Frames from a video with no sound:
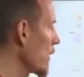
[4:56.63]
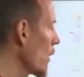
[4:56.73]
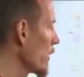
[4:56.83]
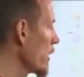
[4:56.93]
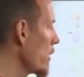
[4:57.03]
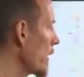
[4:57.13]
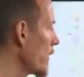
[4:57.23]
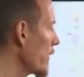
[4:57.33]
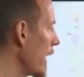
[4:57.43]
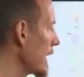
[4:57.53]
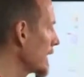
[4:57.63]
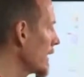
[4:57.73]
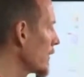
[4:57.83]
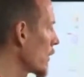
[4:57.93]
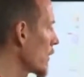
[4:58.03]
told that you have a fatty
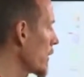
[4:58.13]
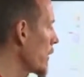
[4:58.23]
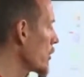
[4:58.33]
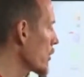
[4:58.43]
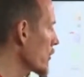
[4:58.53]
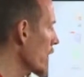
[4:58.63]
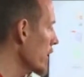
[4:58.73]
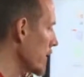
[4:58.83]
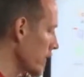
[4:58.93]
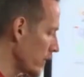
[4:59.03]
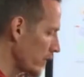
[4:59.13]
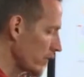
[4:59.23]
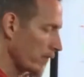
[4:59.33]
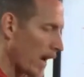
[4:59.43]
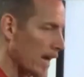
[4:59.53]
liver, you know, just like
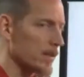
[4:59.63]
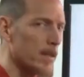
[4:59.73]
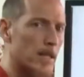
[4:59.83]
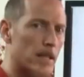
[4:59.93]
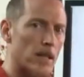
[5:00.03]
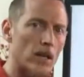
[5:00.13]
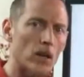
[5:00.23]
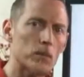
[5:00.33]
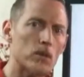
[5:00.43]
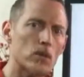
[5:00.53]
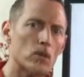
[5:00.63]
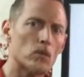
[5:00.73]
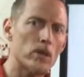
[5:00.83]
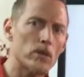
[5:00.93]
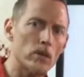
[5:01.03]
fasting can help
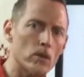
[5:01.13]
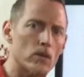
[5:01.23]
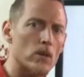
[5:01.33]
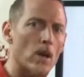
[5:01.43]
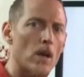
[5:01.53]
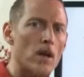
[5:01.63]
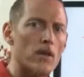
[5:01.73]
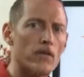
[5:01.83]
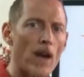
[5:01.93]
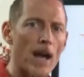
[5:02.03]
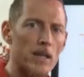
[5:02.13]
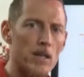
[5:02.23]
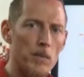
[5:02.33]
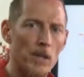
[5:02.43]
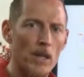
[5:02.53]
to reduce fat
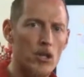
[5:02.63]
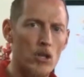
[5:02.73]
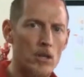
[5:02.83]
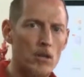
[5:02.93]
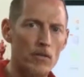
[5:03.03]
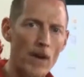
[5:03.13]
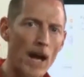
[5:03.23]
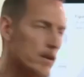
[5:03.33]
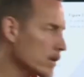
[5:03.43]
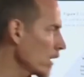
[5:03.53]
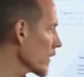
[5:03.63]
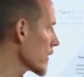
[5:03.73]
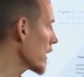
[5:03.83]
accumulation in your fat cells.